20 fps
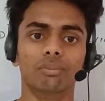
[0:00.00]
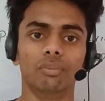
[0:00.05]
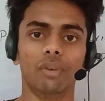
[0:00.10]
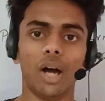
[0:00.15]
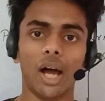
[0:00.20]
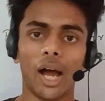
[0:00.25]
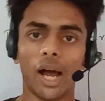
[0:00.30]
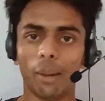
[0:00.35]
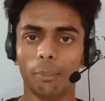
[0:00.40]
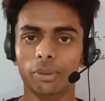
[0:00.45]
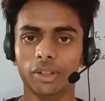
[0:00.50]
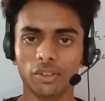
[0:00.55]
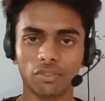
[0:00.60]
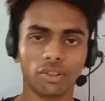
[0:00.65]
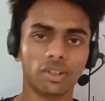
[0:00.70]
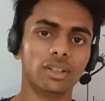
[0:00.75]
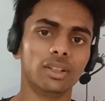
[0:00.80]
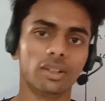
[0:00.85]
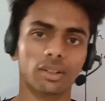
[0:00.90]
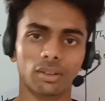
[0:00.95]
have
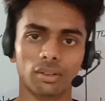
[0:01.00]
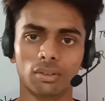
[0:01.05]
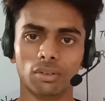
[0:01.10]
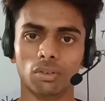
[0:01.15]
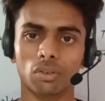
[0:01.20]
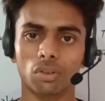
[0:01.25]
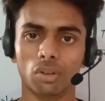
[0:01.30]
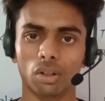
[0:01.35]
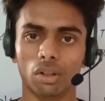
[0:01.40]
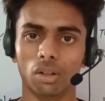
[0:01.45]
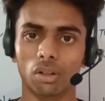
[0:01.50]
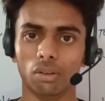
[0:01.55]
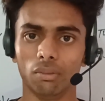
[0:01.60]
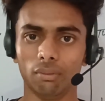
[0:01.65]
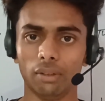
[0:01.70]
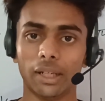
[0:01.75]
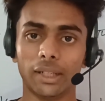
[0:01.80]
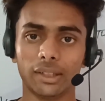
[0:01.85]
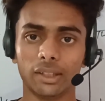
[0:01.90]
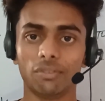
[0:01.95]
different
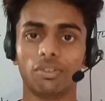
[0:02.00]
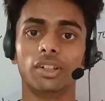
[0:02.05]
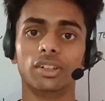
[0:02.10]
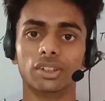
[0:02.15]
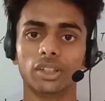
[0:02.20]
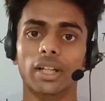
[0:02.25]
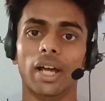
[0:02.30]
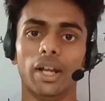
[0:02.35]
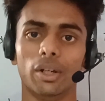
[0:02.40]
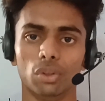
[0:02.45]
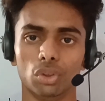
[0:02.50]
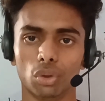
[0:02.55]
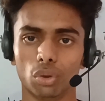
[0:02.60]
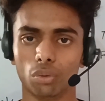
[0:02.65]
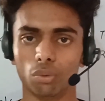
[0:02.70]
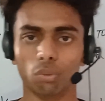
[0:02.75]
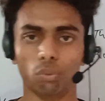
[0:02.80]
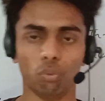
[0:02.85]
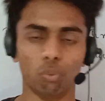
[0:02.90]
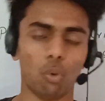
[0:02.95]
like different scenarios on
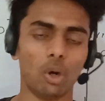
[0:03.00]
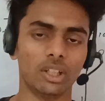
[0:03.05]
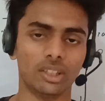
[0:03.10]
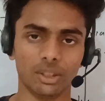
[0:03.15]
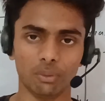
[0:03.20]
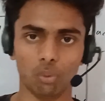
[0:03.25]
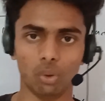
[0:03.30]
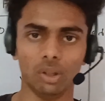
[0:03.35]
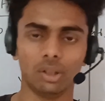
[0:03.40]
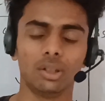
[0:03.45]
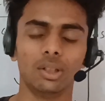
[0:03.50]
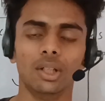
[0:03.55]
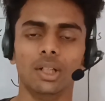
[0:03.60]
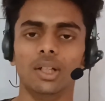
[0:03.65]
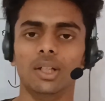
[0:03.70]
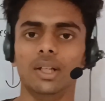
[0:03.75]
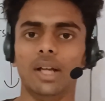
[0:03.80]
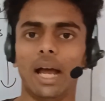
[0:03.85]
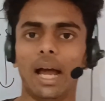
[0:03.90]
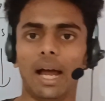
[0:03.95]
what they work,
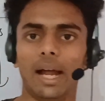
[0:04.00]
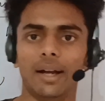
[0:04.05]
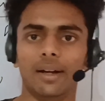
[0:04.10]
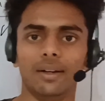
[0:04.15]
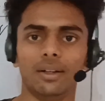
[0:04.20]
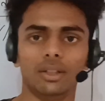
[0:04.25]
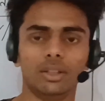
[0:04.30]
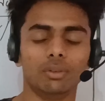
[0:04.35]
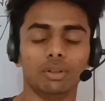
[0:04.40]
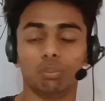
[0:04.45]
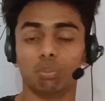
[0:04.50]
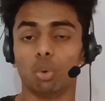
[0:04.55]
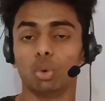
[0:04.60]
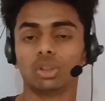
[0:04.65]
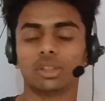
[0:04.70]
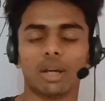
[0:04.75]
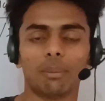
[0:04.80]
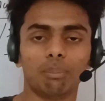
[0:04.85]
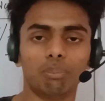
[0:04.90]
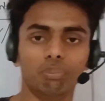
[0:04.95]
and they both
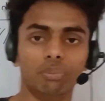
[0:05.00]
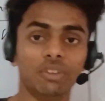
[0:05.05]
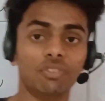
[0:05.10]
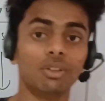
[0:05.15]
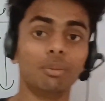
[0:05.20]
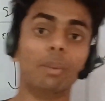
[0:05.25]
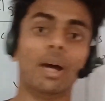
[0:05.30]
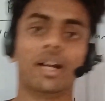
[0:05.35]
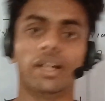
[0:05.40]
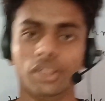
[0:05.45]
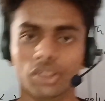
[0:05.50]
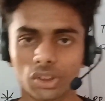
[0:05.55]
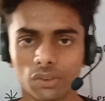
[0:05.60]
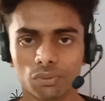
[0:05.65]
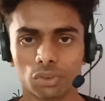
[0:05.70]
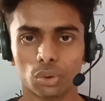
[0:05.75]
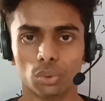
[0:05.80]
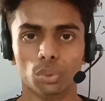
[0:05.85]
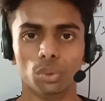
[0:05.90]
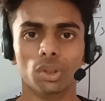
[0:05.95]
have different
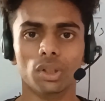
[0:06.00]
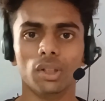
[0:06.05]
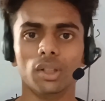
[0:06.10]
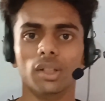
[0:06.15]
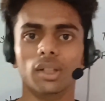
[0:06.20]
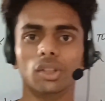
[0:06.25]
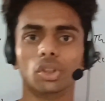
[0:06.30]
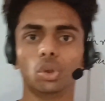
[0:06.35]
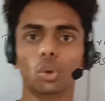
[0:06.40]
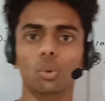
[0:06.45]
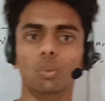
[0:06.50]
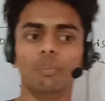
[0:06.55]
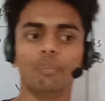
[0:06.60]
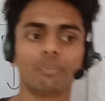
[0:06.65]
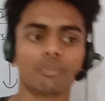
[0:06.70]
mechanisms too. So